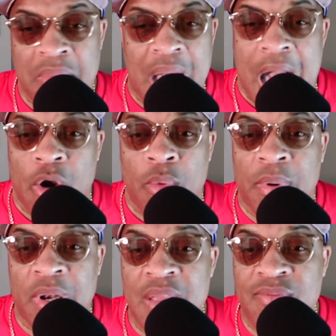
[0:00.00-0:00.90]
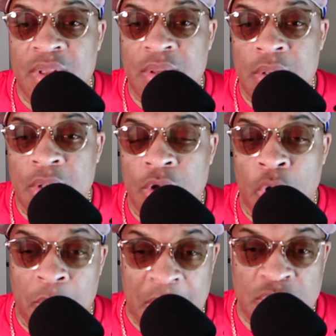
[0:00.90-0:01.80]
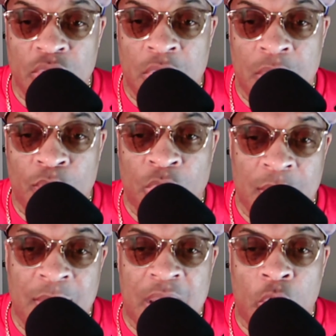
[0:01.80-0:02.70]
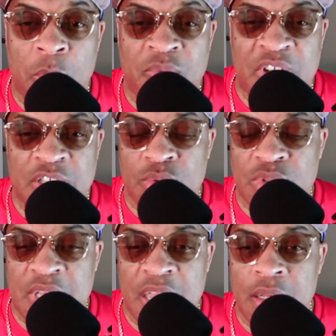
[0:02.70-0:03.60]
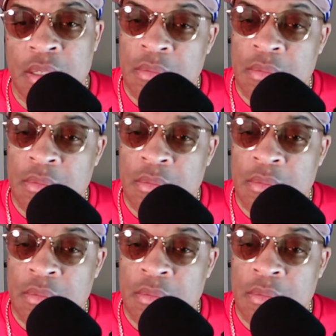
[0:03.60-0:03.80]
I don't believe it, you know, based on what the medical professional said.